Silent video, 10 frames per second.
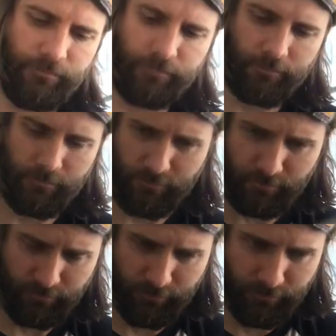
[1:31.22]

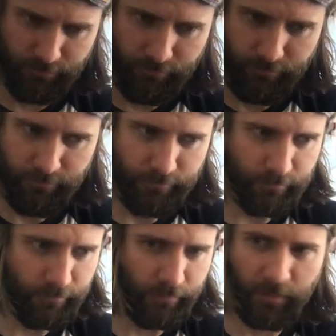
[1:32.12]

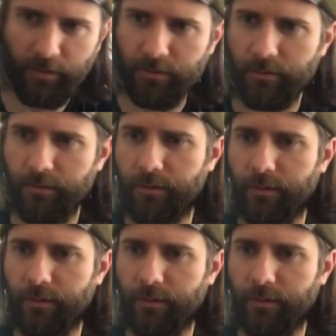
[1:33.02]
(no one is talking)